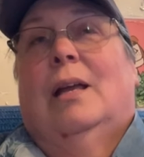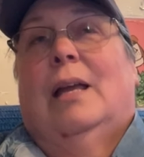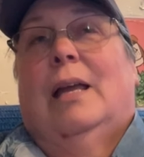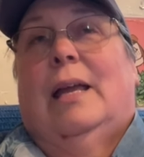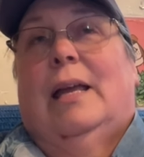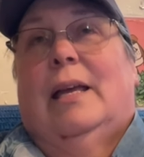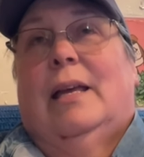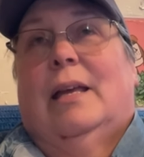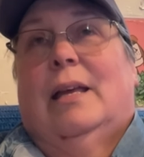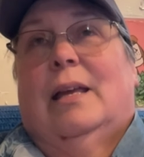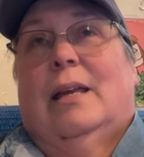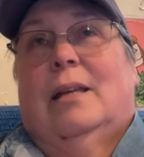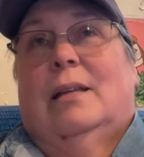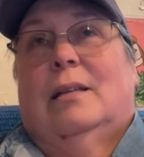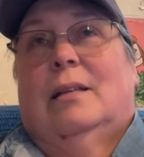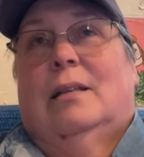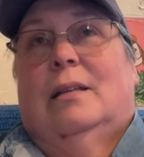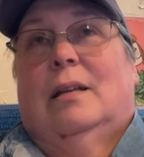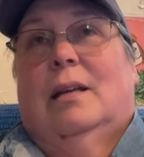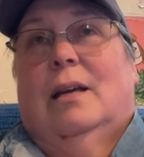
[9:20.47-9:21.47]
it
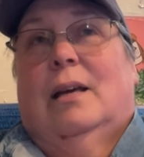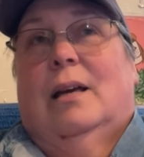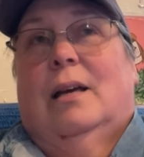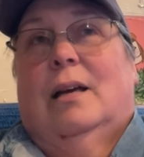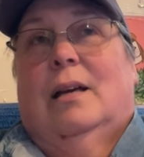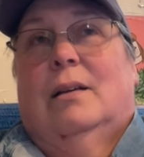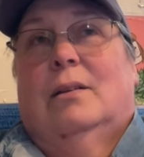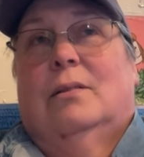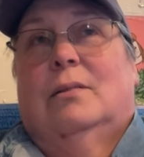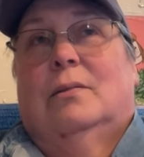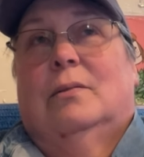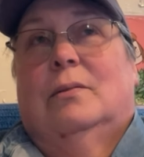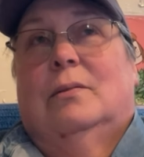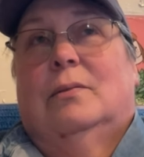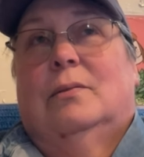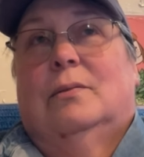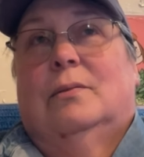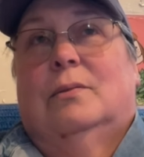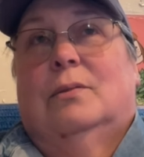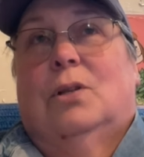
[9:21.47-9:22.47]

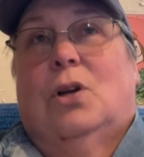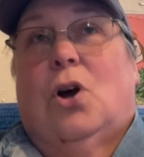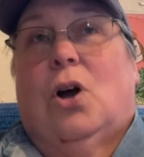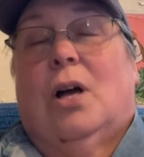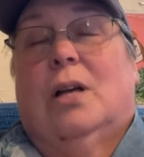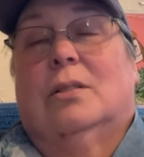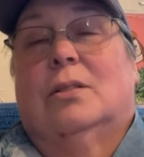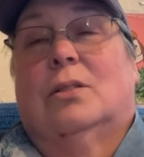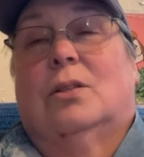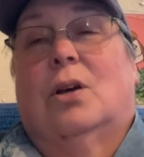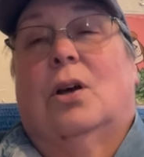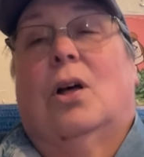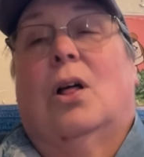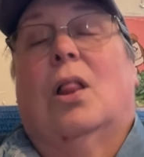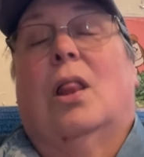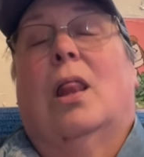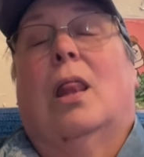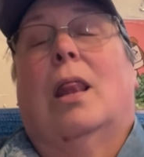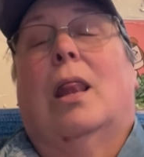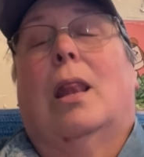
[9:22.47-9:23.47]
cost
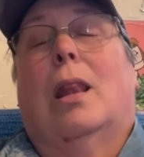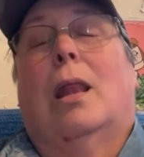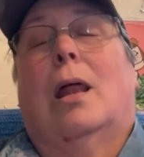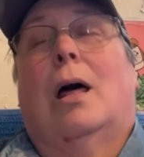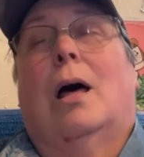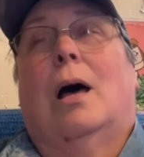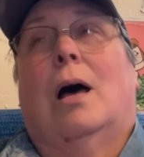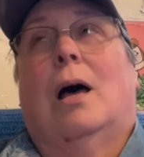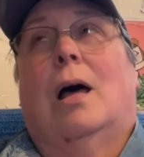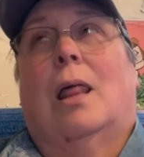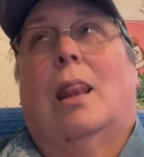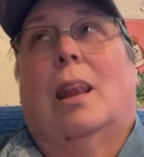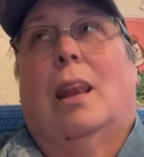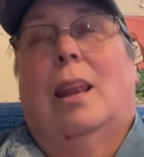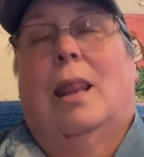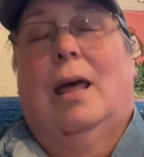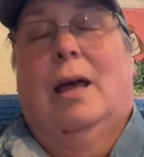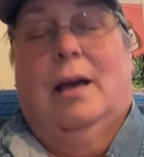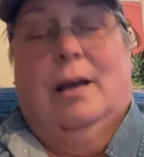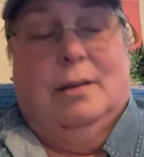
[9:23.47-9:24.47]
a lot
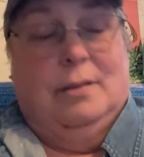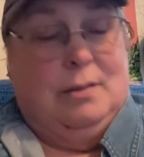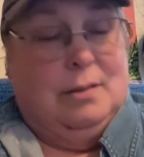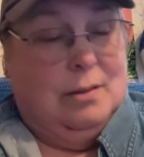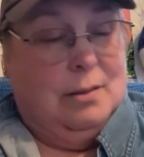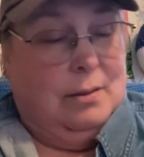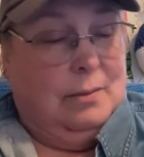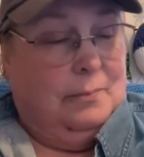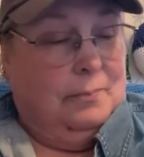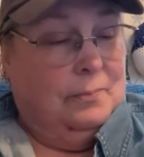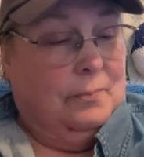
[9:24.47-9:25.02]
less.